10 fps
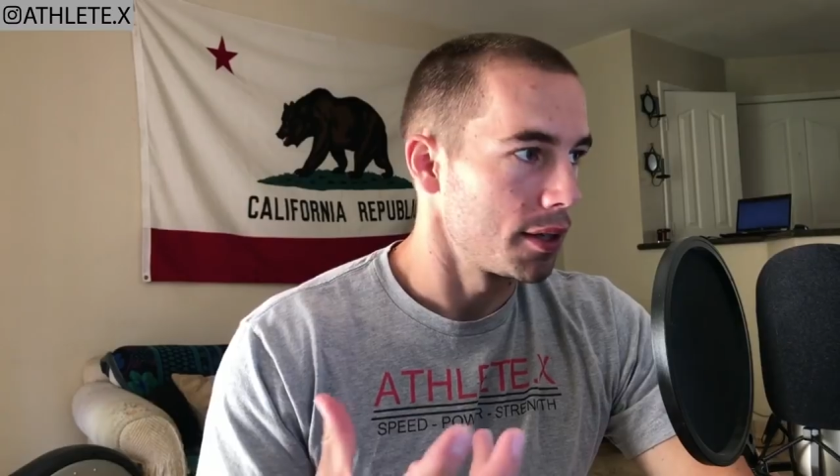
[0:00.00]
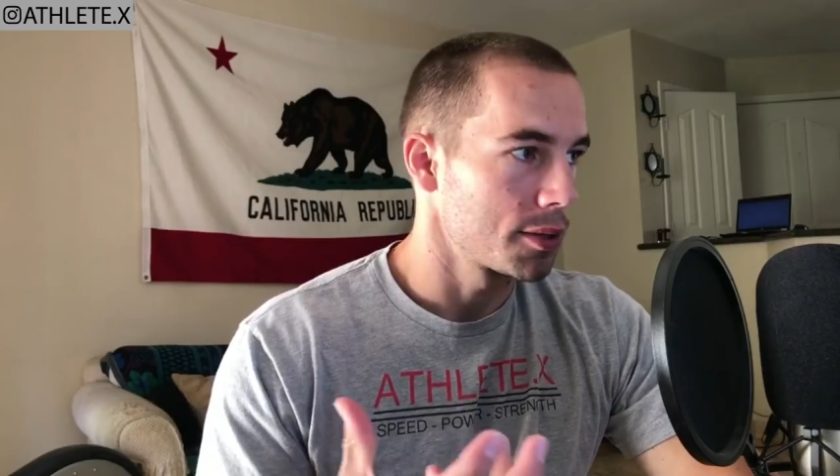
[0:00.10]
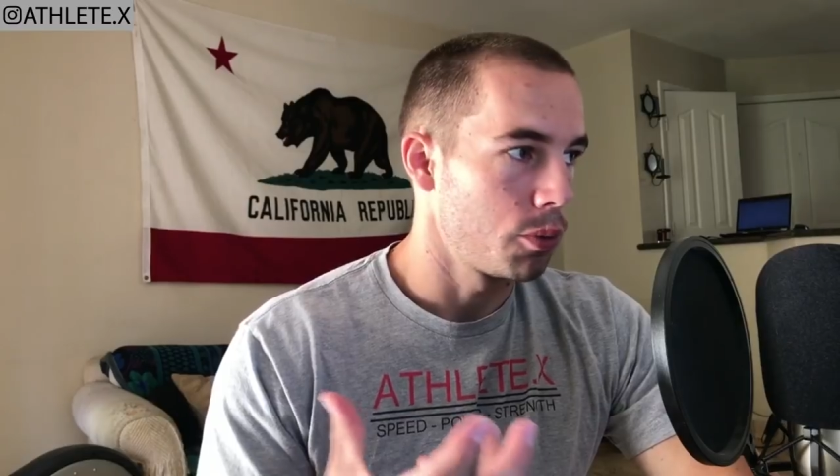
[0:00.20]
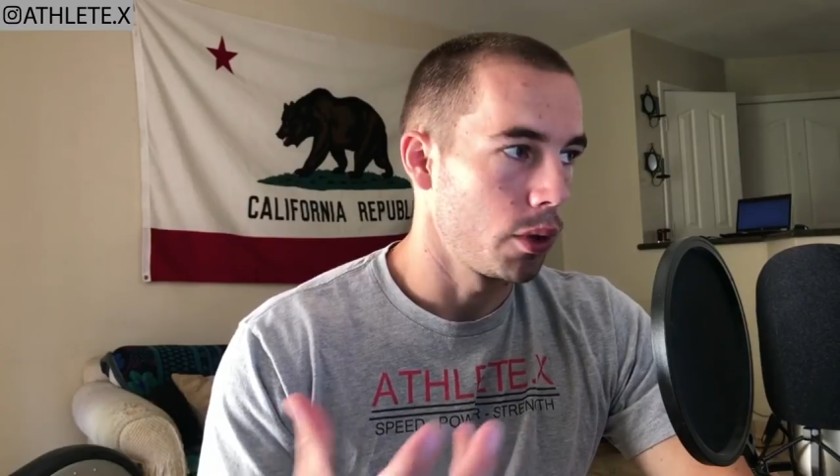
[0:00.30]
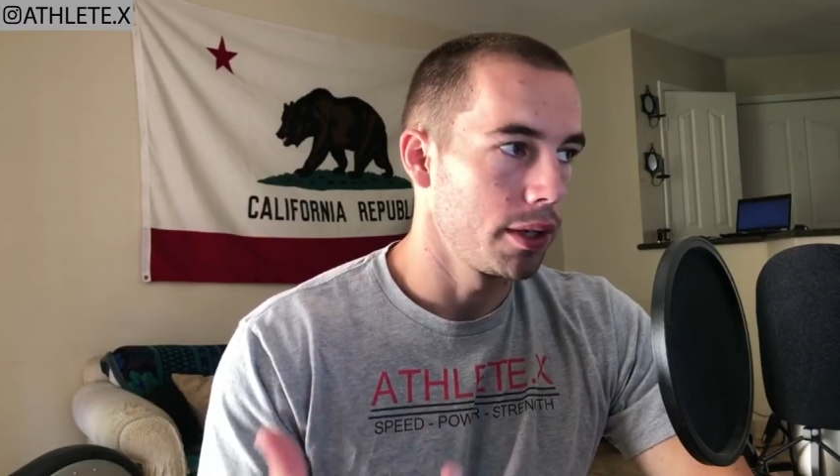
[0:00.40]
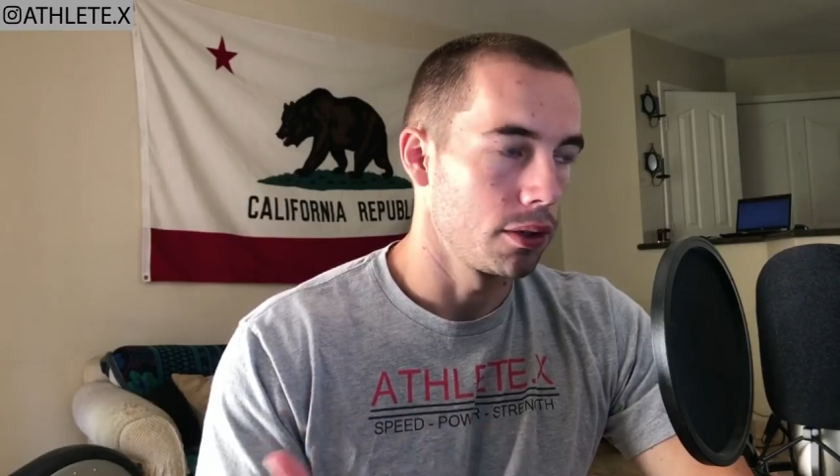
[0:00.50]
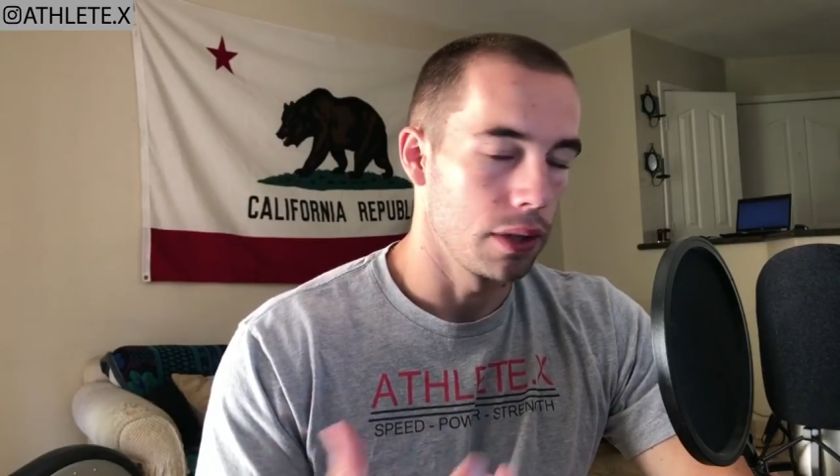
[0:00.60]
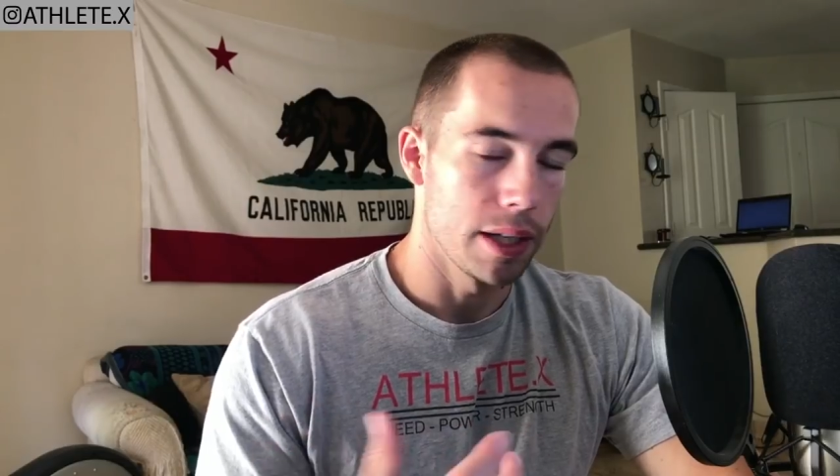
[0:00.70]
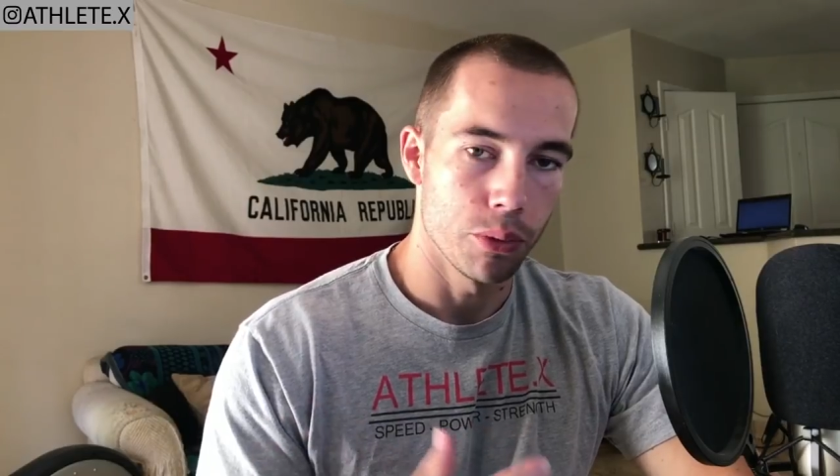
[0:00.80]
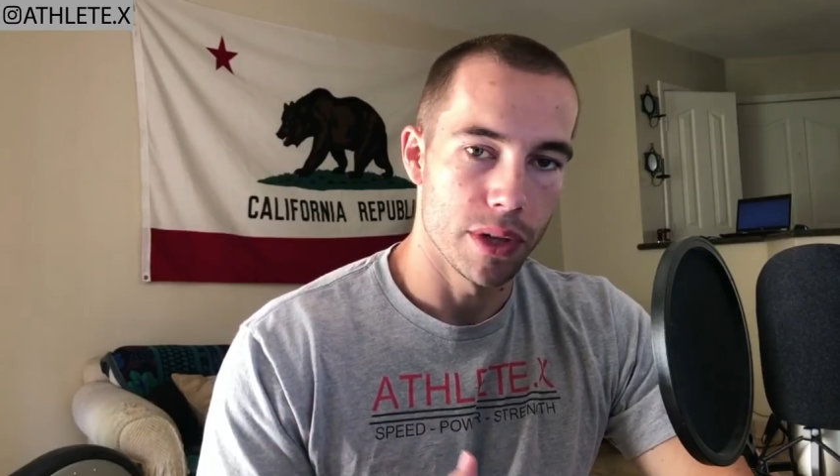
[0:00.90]
this point in your
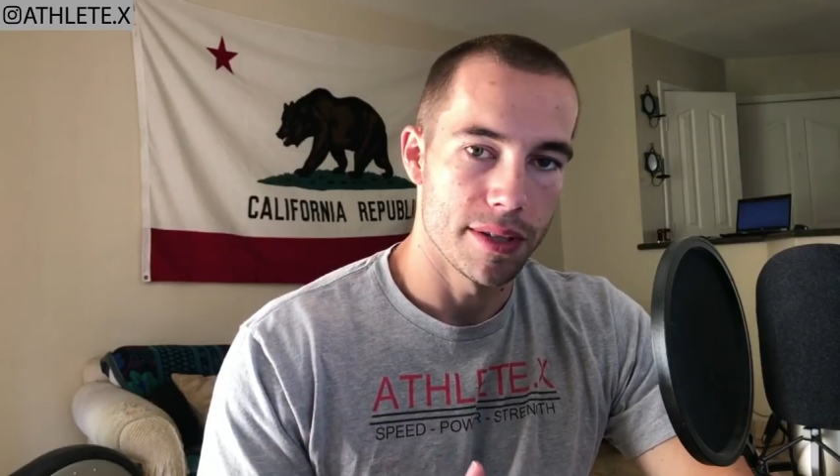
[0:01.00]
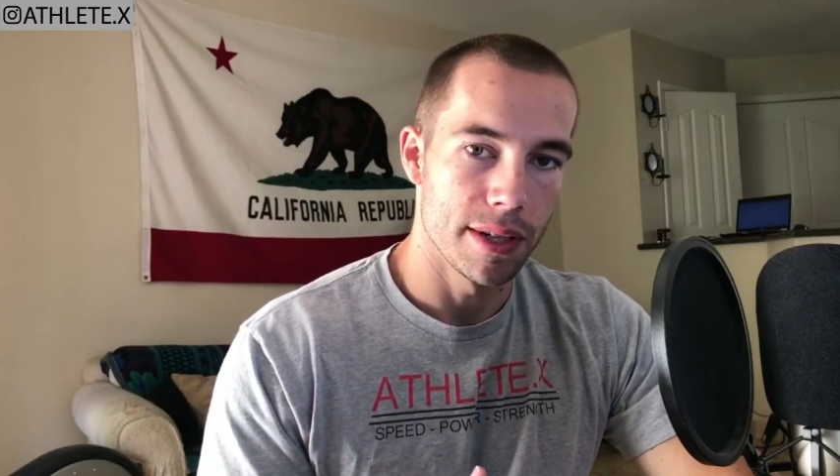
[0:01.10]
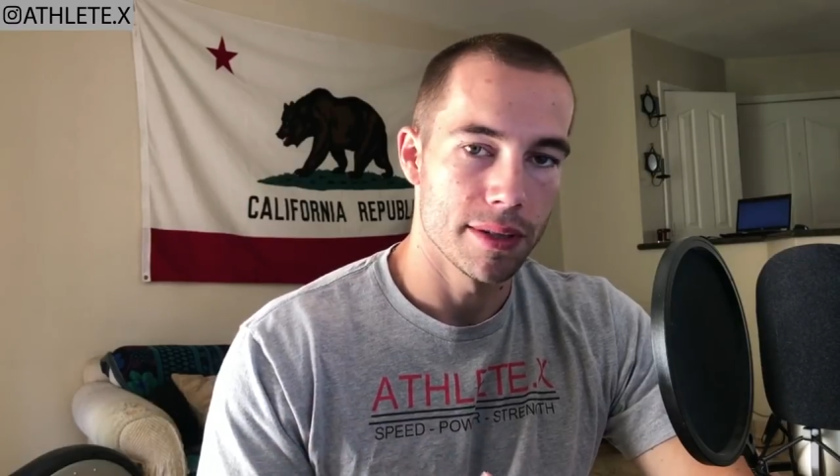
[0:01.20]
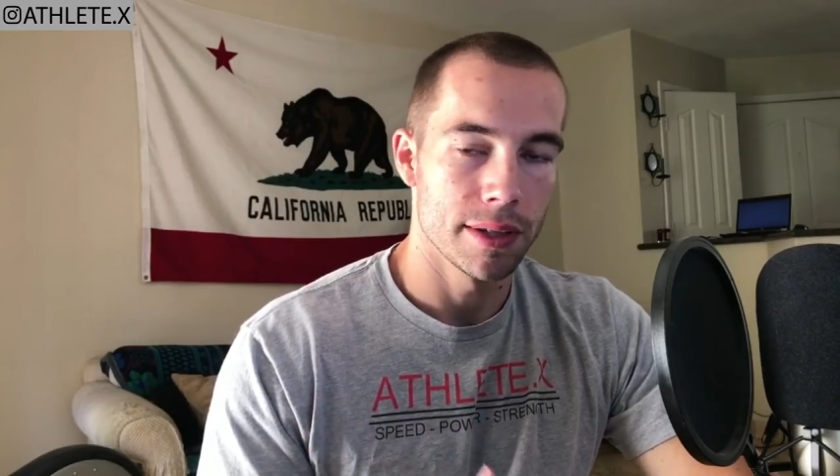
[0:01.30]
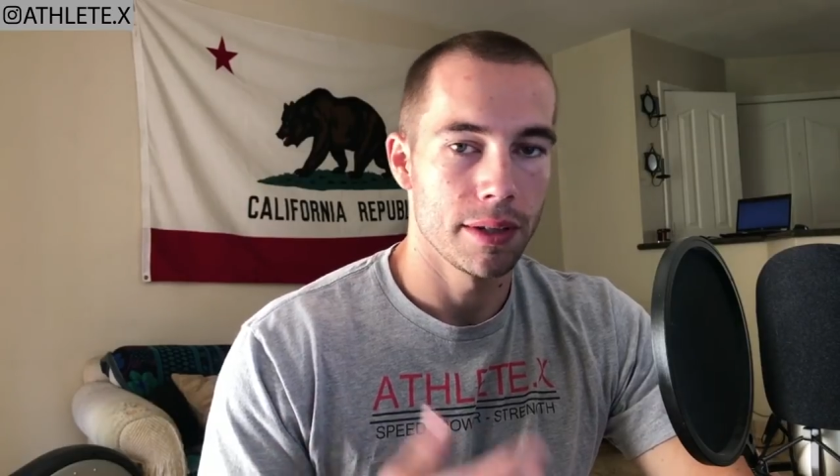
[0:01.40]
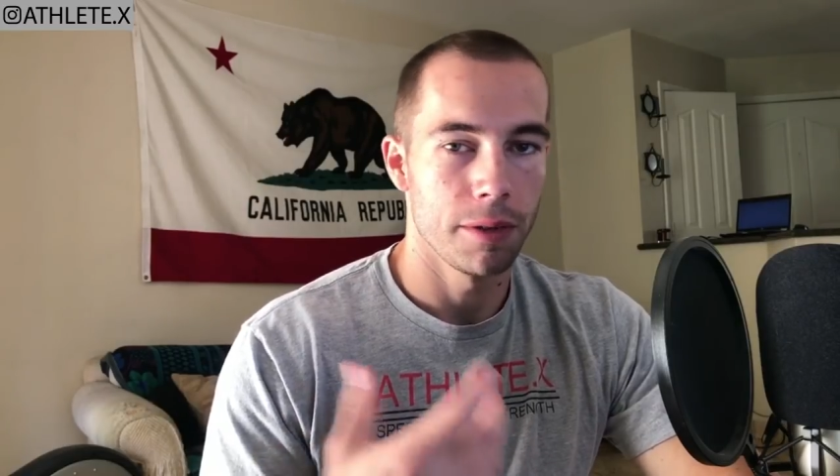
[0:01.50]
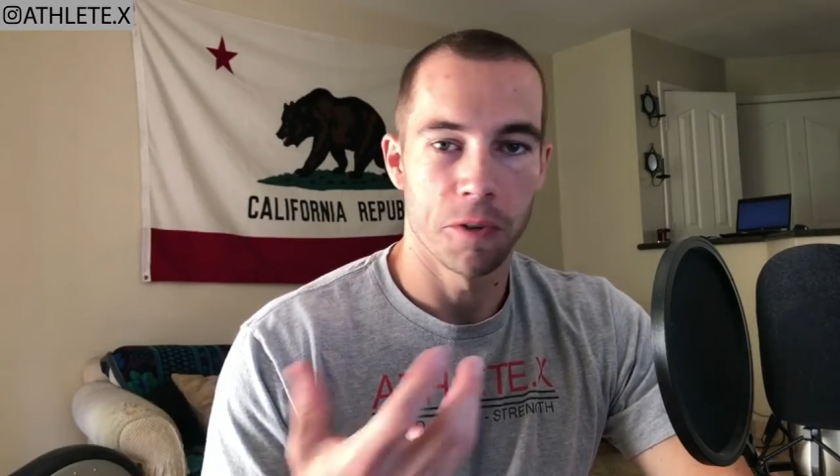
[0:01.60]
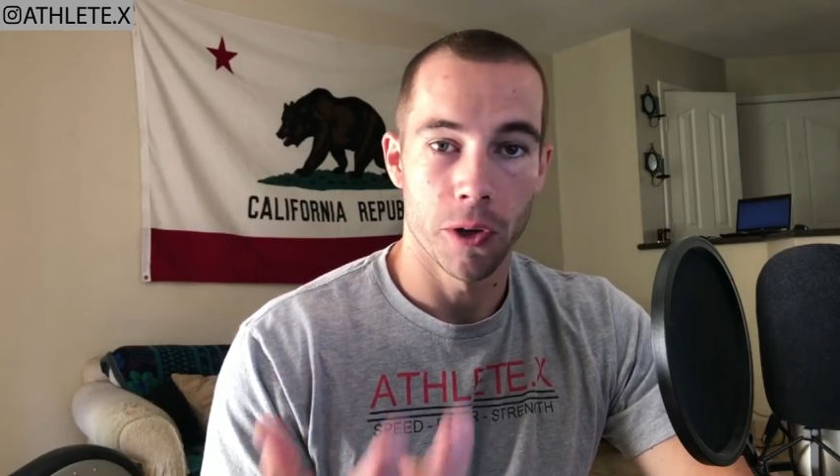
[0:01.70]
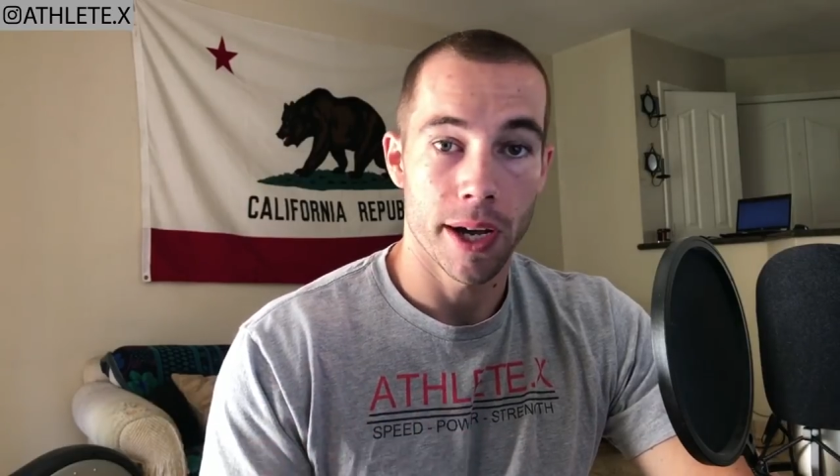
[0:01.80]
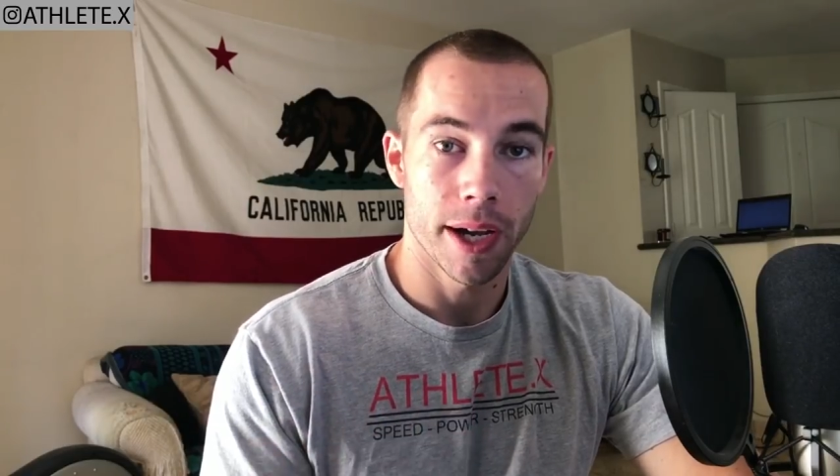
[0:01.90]
late preseason. If
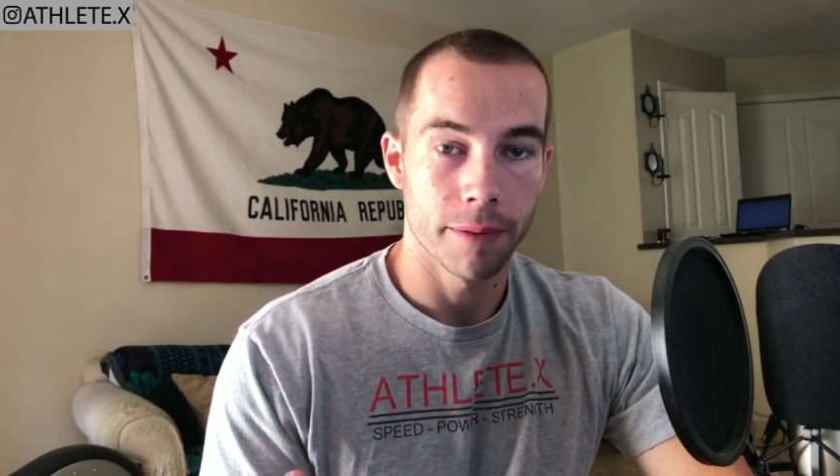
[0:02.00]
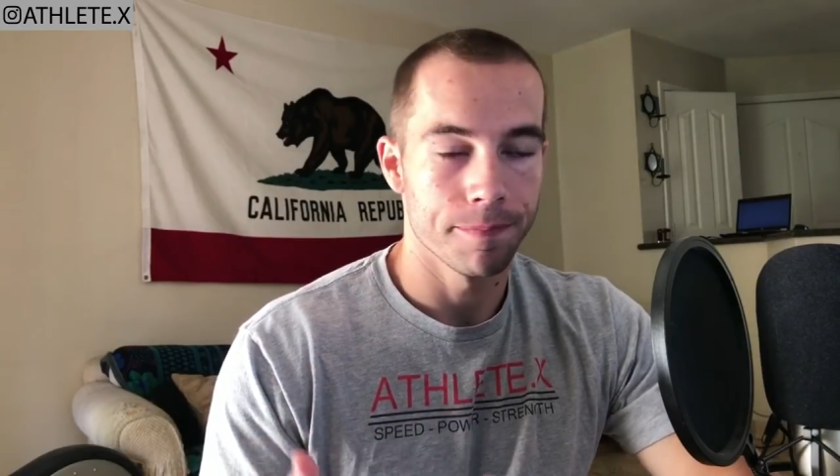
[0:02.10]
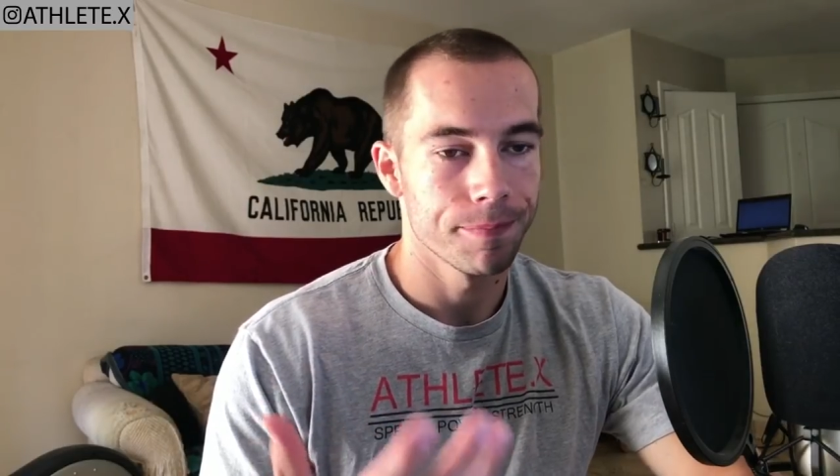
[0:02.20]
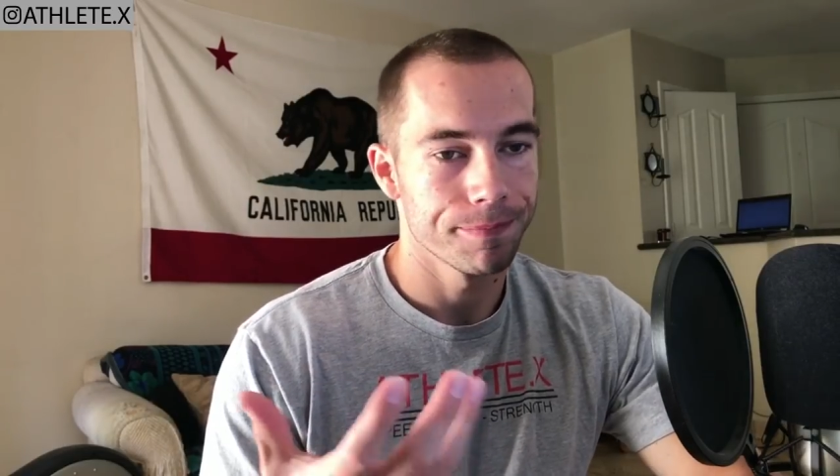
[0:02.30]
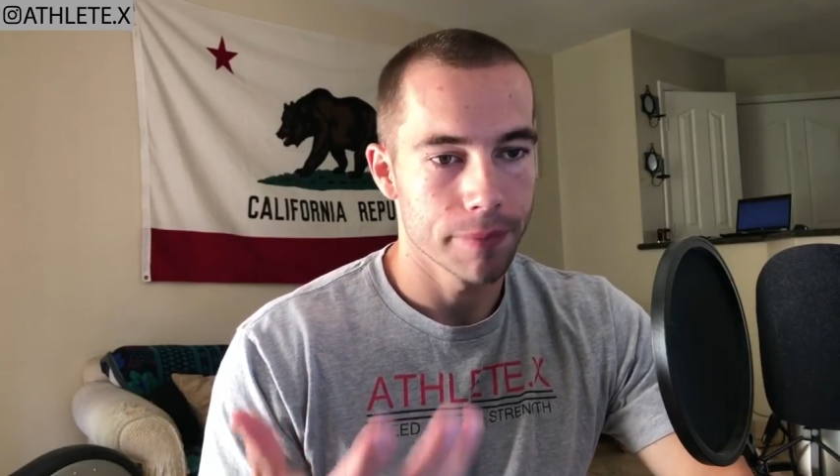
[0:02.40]
you're not,